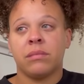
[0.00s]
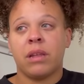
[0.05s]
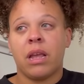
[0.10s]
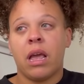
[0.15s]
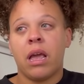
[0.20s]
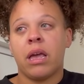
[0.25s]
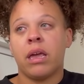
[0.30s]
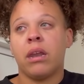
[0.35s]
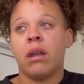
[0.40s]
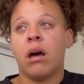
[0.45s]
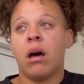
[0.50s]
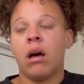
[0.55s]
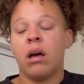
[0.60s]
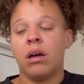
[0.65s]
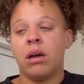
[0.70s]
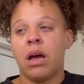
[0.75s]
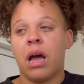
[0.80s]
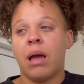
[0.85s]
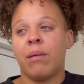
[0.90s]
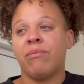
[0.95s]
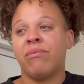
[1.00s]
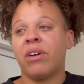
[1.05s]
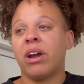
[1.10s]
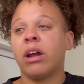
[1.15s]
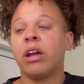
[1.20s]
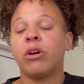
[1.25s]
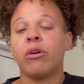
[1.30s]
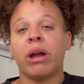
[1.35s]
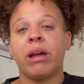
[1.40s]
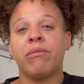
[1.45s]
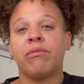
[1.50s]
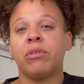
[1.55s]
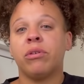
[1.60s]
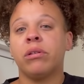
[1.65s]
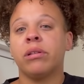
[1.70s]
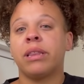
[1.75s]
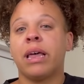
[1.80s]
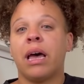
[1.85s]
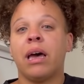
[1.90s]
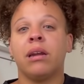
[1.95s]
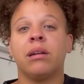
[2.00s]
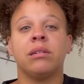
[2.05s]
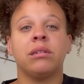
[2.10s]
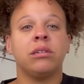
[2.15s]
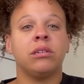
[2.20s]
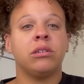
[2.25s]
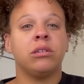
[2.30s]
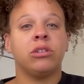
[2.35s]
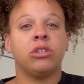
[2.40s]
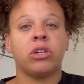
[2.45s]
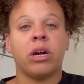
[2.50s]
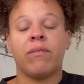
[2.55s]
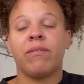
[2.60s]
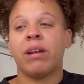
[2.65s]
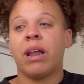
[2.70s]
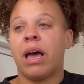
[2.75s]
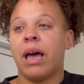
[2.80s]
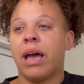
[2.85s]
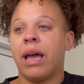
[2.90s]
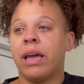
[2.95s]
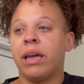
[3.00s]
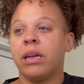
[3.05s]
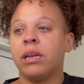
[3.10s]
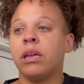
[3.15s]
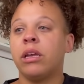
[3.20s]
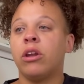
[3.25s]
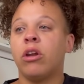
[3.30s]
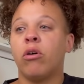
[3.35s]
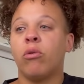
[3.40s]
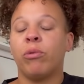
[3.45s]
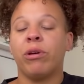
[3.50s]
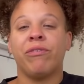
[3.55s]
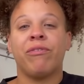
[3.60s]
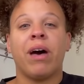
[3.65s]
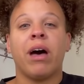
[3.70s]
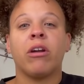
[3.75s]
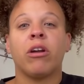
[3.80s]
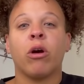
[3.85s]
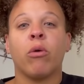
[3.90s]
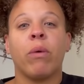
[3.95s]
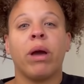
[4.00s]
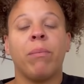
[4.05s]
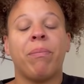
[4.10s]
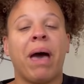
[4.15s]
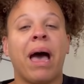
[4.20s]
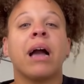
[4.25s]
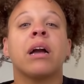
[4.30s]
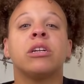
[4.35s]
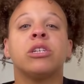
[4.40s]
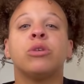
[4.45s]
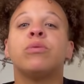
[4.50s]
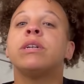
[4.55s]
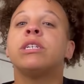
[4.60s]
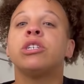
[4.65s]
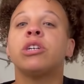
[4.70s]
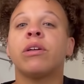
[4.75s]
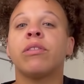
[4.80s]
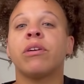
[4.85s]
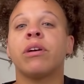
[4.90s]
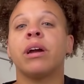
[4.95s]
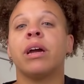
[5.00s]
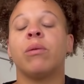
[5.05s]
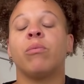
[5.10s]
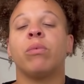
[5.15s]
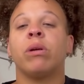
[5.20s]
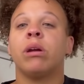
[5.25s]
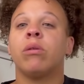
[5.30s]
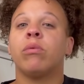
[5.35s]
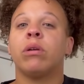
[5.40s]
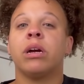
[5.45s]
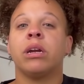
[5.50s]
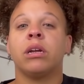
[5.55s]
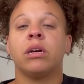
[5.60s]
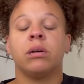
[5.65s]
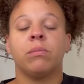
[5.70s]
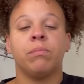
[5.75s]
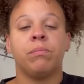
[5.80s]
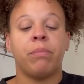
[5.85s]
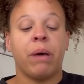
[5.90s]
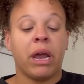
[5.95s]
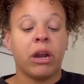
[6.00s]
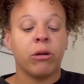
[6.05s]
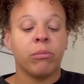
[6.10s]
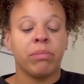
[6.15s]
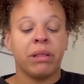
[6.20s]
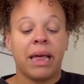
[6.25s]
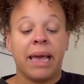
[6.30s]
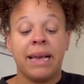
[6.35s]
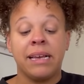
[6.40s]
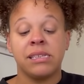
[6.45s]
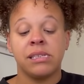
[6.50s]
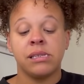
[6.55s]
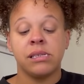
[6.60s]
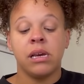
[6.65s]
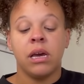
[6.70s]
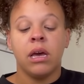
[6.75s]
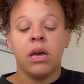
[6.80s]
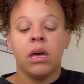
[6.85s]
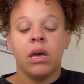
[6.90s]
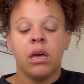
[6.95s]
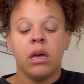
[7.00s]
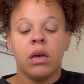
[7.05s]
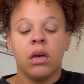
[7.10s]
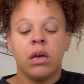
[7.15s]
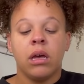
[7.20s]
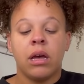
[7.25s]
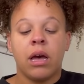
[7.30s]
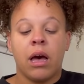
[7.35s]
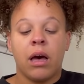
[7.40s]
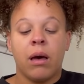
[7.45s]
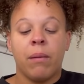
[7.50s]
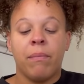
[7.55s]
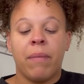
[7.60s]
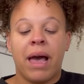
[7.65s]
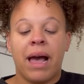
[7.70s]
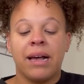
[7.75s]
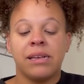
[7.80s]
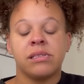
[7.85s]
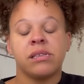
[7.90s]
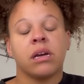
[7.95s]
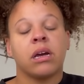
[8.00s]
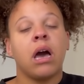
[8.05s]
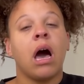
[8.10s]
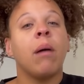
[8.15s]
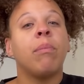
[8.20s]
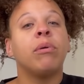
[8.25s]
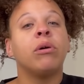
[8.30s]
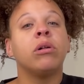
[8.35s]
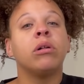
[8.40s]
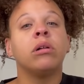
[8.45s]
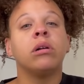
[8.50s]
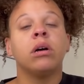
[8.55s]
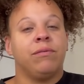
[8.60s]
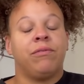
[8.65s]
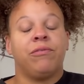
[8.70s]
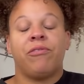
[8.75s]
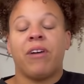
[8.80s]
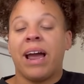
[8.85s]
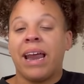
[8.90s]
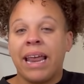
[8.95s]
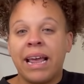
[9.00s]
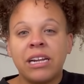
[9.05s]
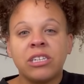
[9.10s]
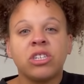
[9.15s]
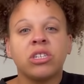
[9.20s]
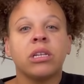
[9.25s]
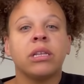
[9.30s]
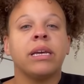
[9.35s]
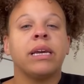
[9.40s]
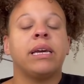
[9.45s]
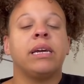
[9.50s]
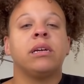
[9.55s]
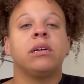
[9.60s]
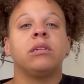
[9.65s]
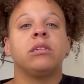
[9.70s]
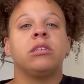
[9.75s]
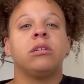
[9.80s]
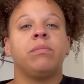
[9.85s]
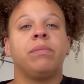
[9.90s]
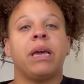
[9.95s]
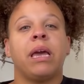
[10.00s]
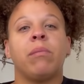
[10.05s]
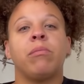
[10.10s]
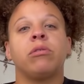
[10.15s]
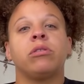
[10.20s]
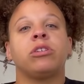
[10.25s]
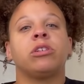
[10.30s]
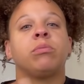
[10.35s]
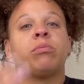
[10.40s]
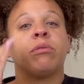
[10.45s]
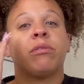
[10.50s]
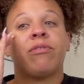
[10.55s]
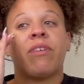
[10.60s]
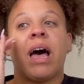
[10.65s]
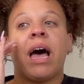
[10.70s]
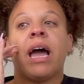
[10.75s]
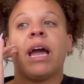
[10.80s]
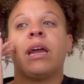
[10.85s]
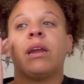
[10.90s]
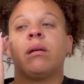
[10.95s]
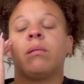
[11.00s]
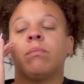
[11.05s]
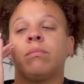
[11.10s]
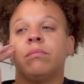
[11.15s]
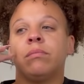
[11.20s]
And I'm very grateful that Charm and I, you know, we found our way back to each other and we were in a better place um, as a couple financially to be able to provide